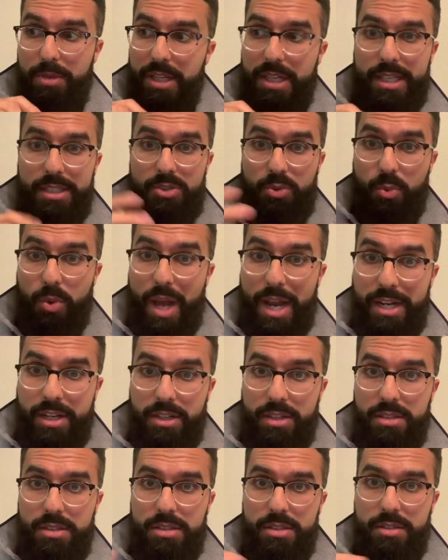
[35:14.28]
gets
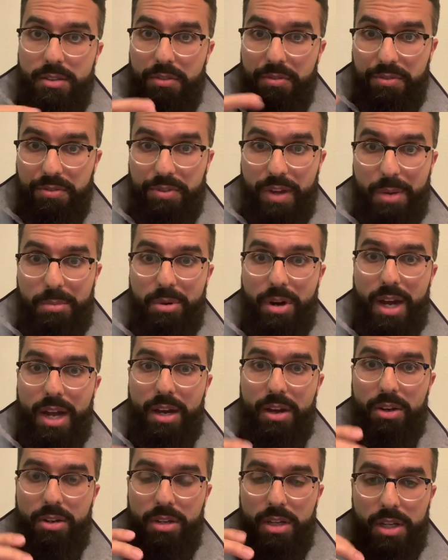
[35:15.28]
rigors,
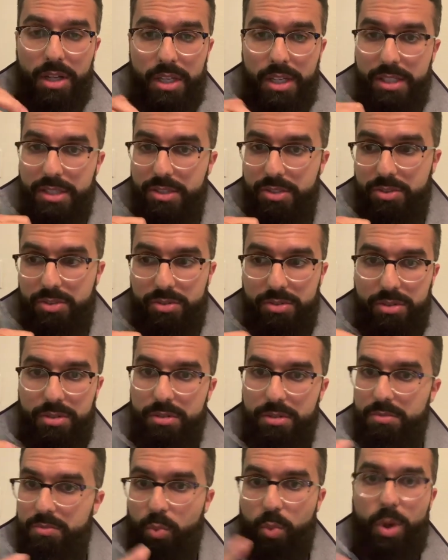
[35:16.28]
febrile, he's
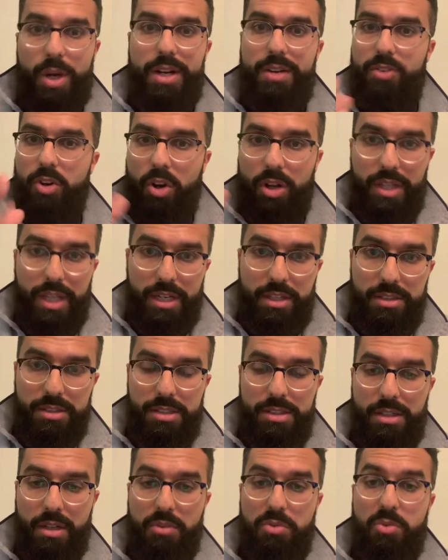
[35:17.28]
whatever, all that good
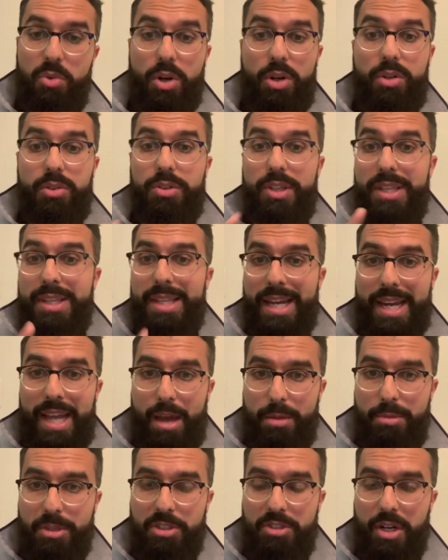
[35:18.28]
stuff, well, then that
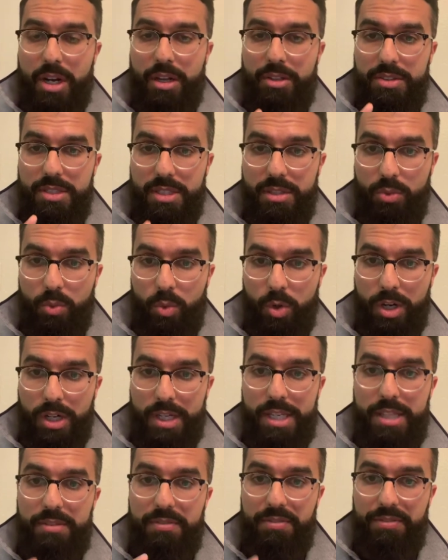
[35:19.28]
capping trial didn't
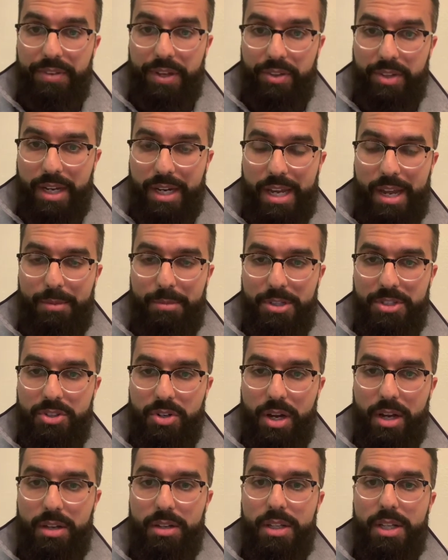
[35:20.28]
work. He failed that capping
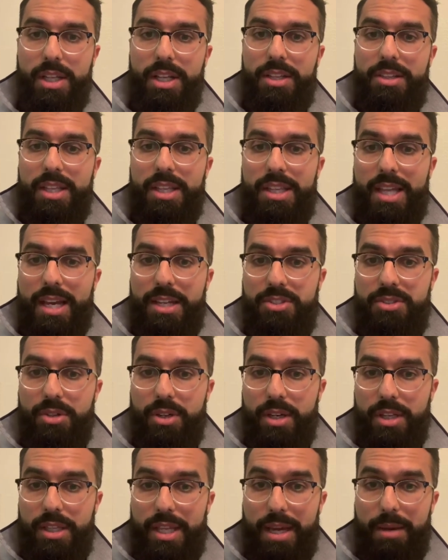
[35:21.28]
trial. Then
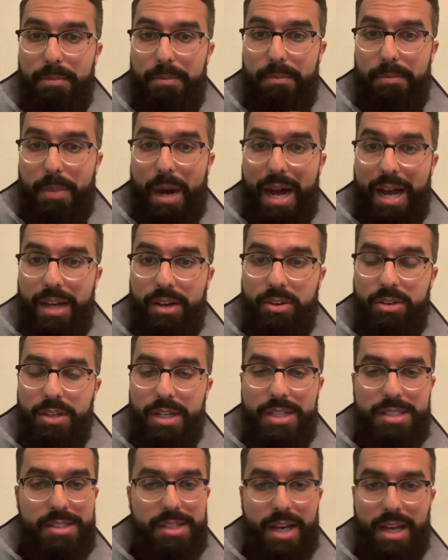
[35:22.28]
that bile
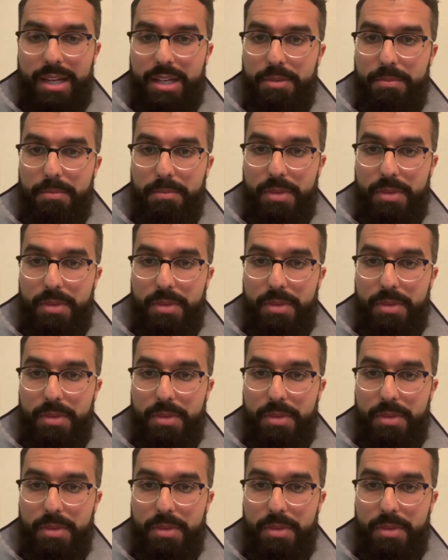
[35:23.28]
is not